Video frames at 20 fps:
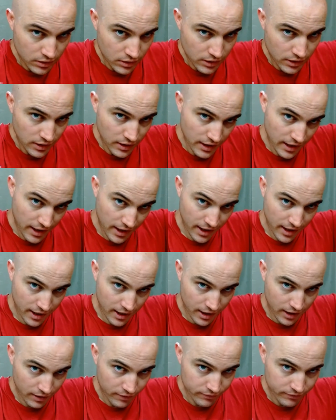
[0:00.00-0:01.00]
and a
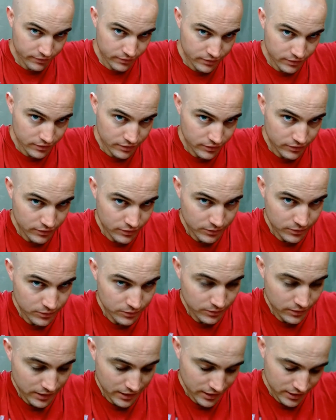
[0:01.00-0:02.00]
half to
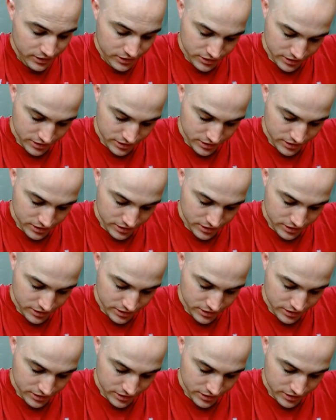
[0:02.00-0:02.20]
two head